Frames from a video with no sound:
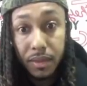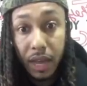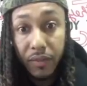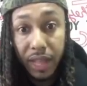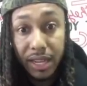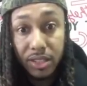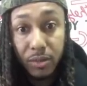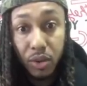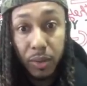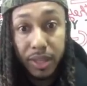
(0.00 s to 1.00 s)
I feel like that's what
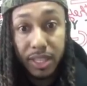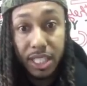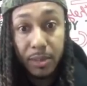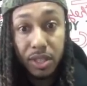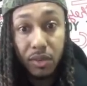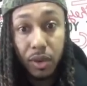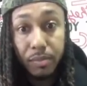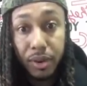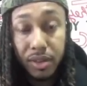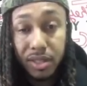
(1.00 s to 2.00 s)
I'm doing with the exception of one
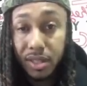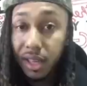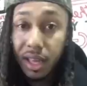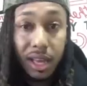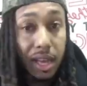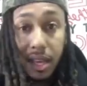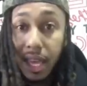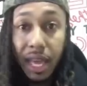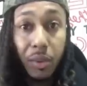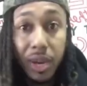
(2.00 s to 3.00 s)
person.
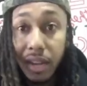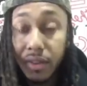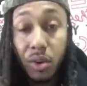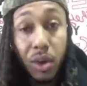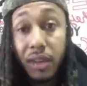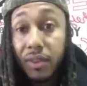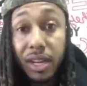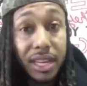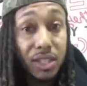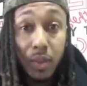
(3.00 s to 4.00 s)
Yeah, whoever
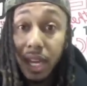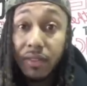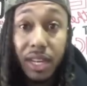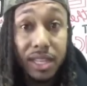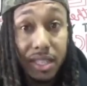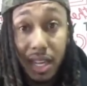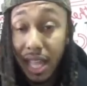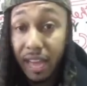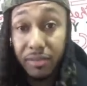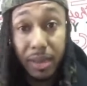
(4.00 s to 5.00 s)
it is in your
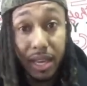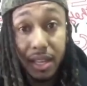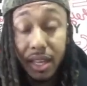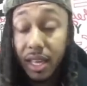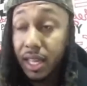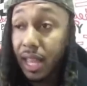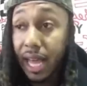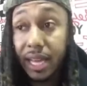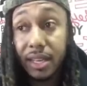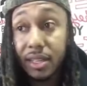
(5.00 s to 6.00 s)
life, man,
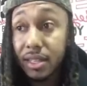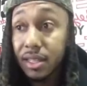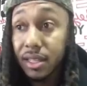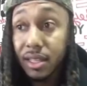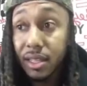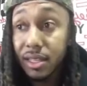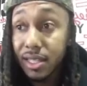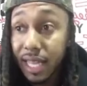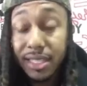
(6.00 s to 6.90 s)
like, set